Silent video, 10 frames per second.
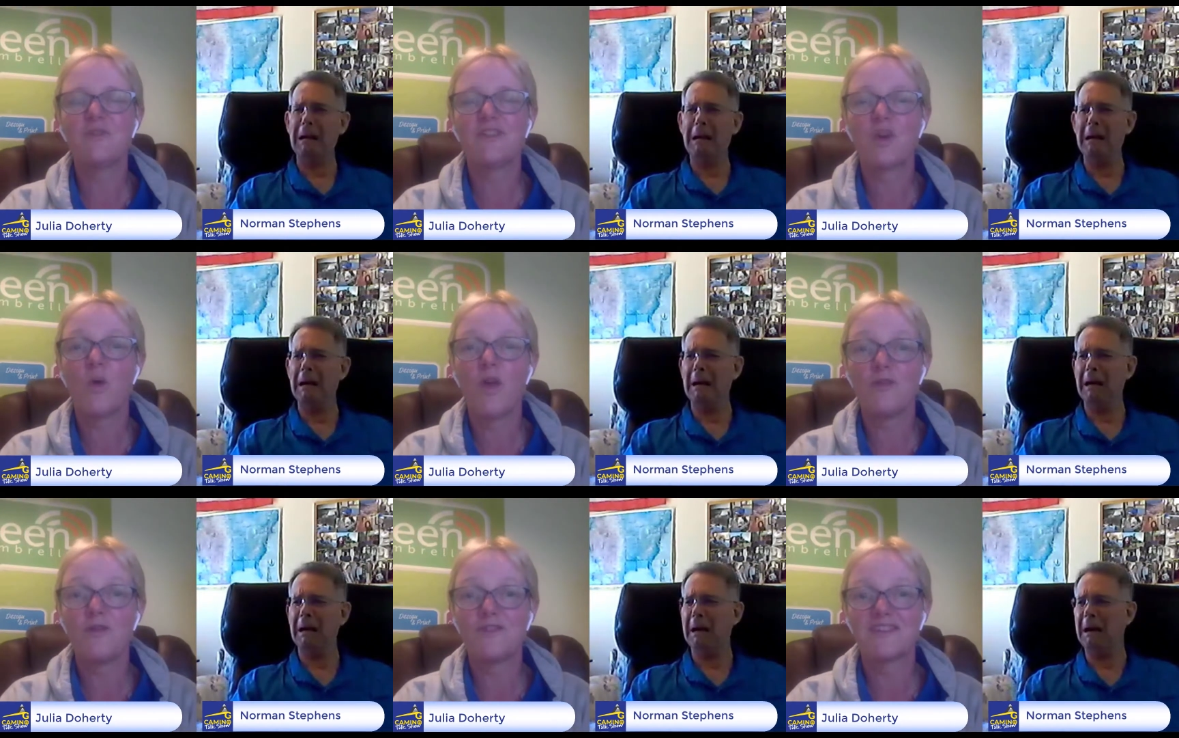Speaker 1: you with a
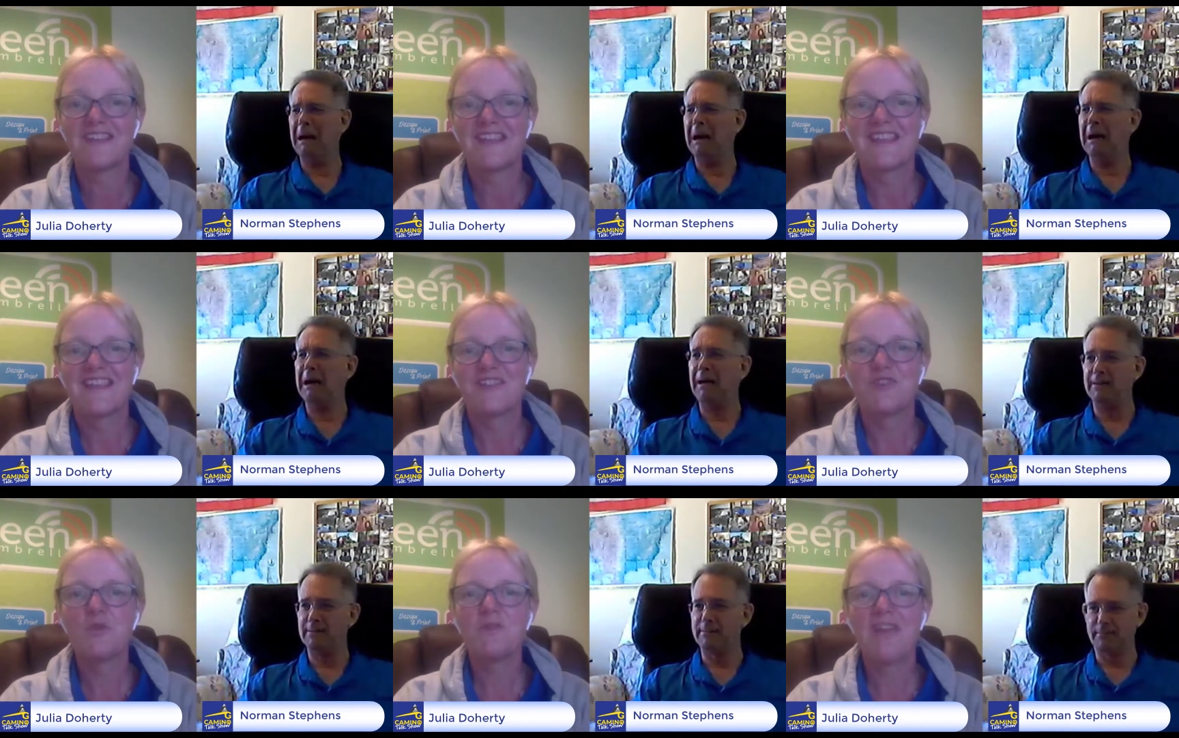quote.
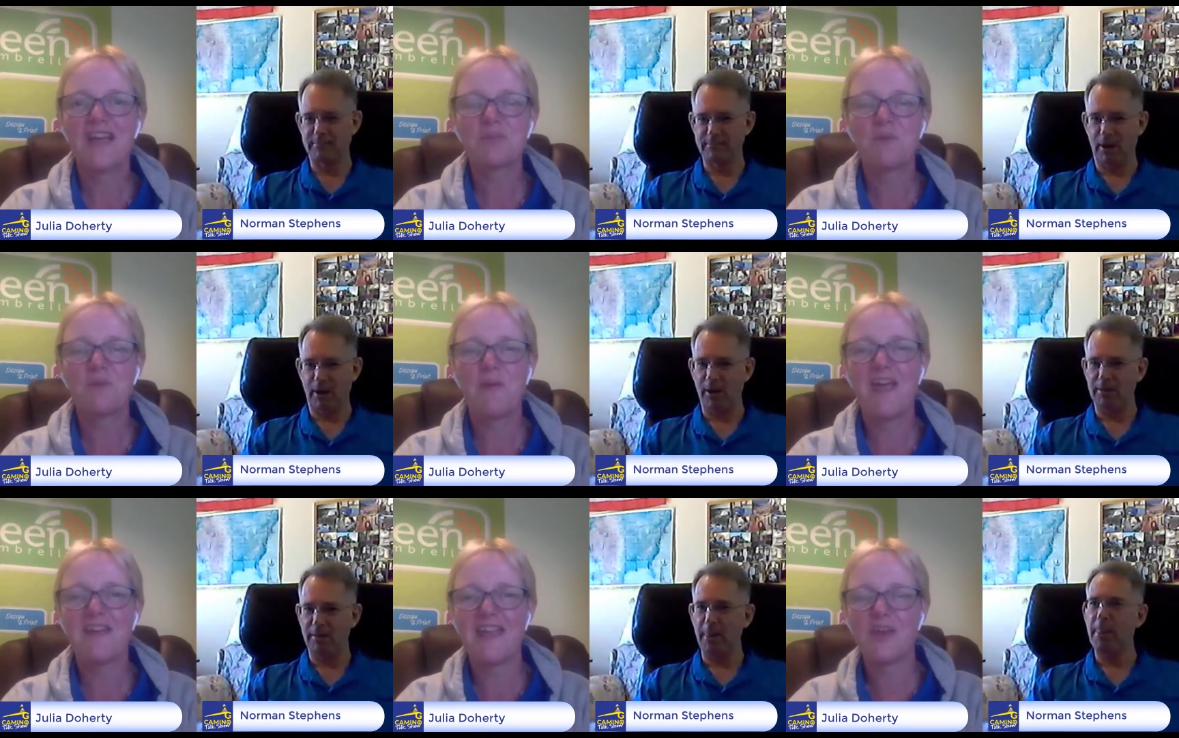Norman has
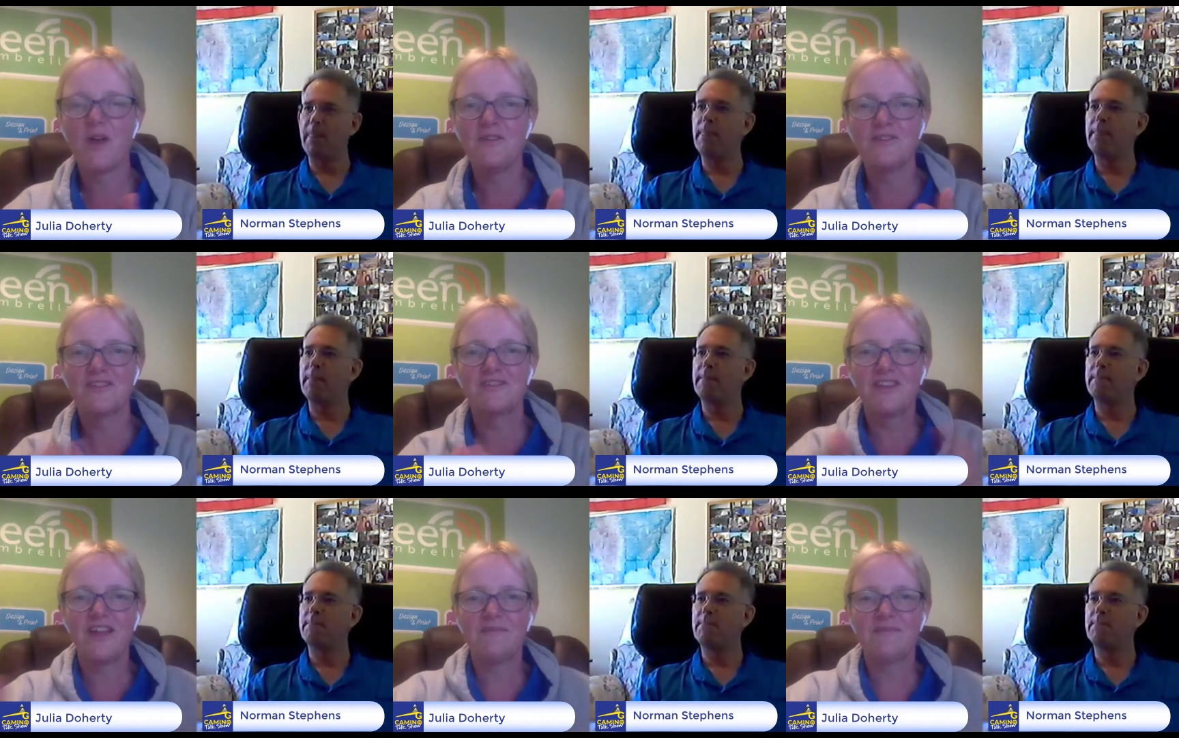prepared a quote.
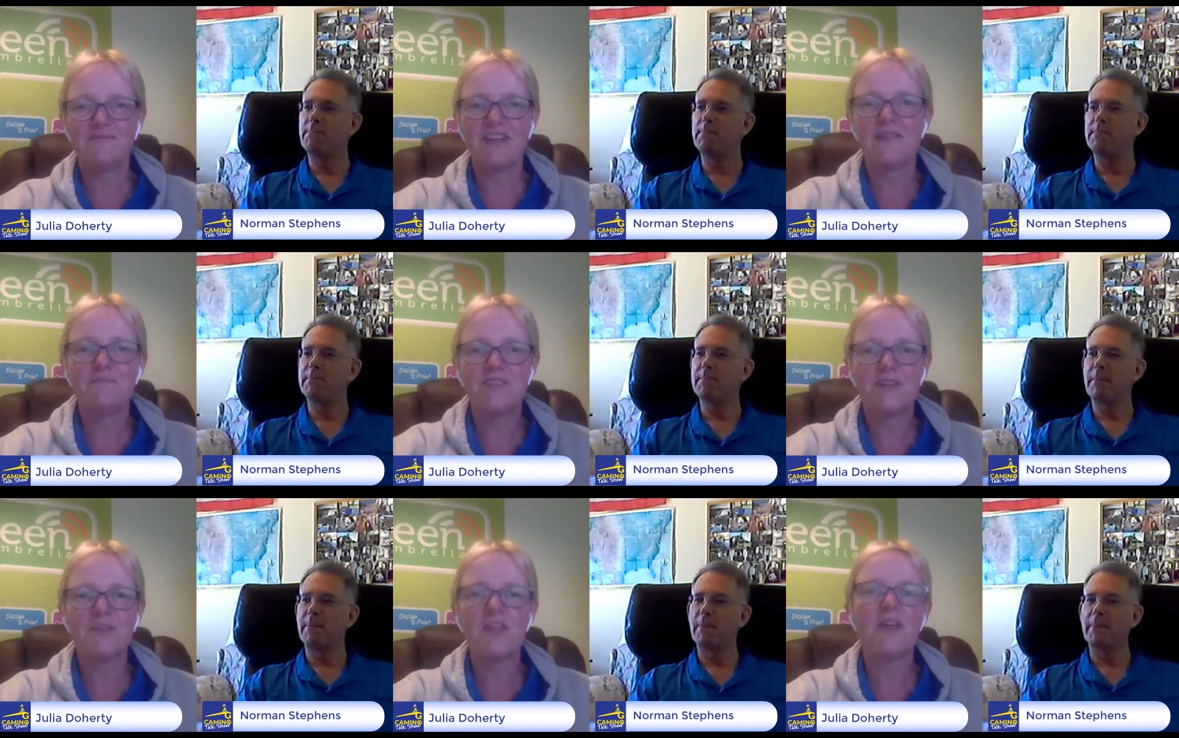Dum, da, dum,
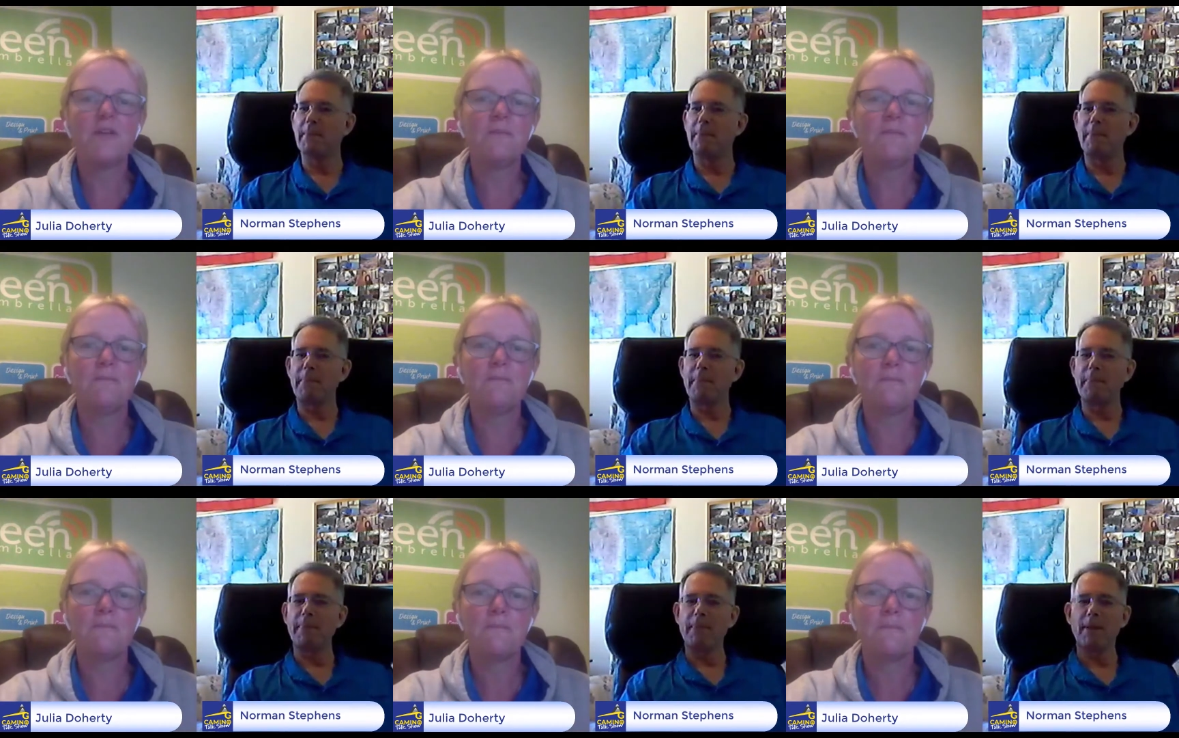dum,
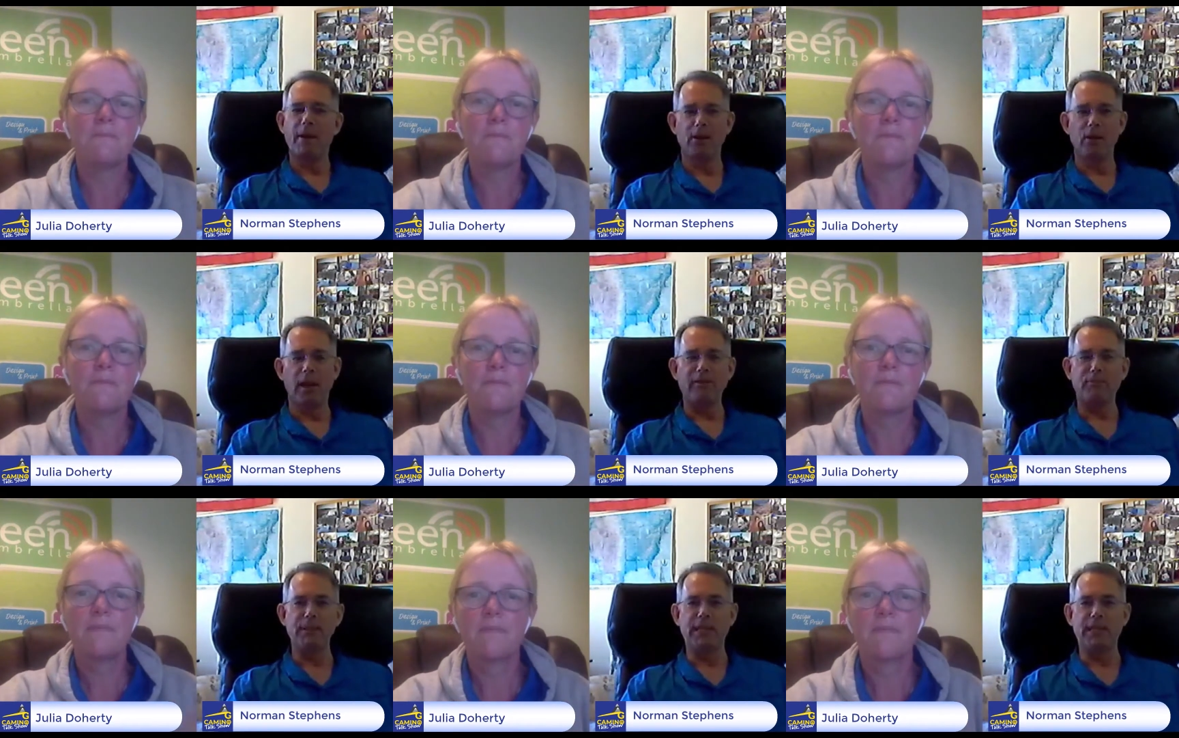dum.
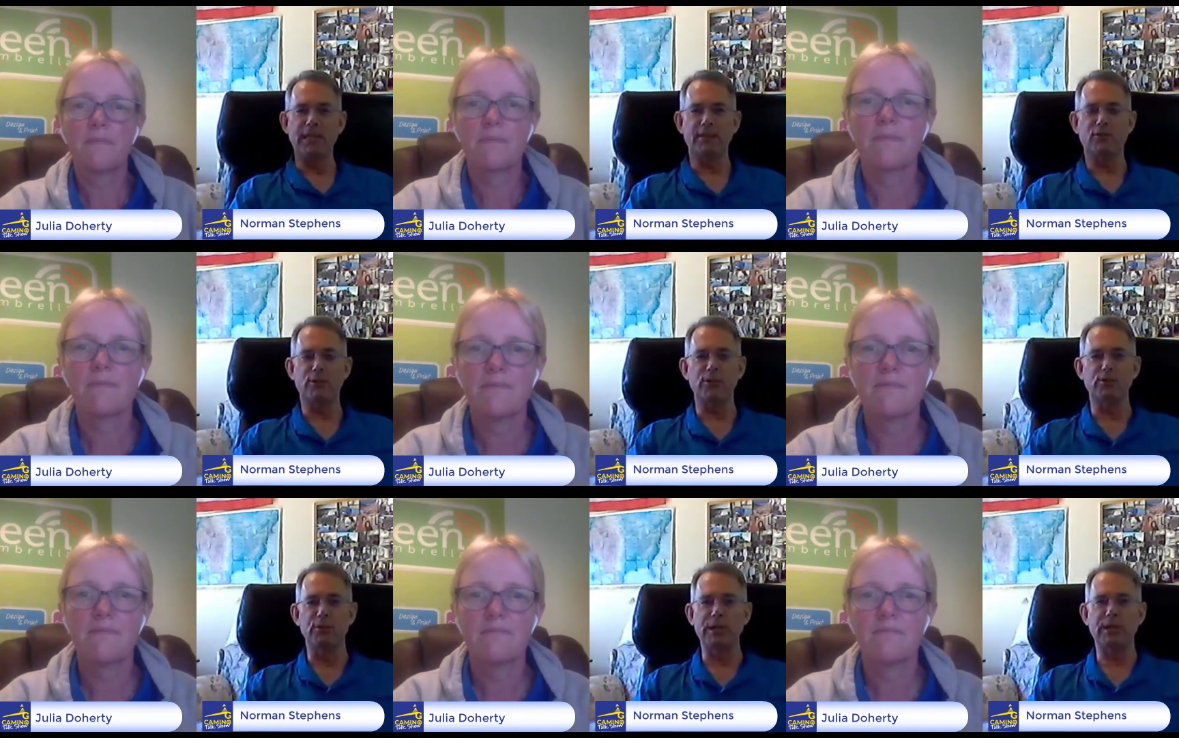
Speaker 2: Life begins when
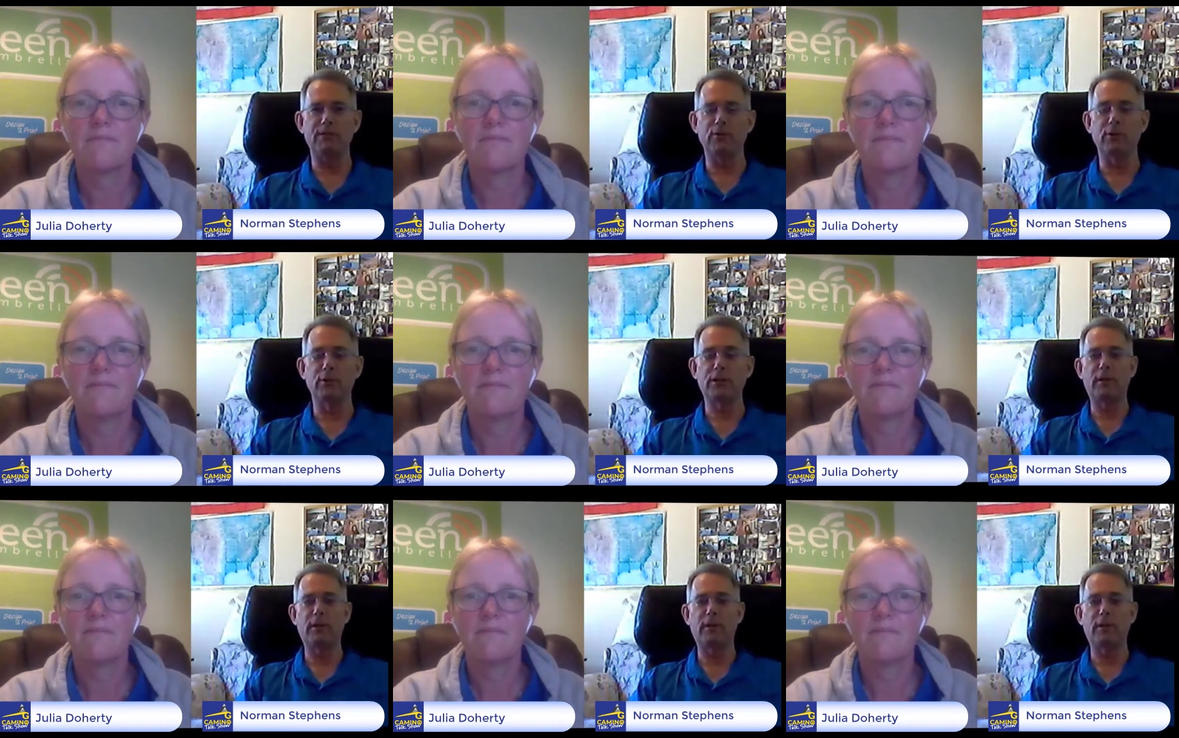you leave your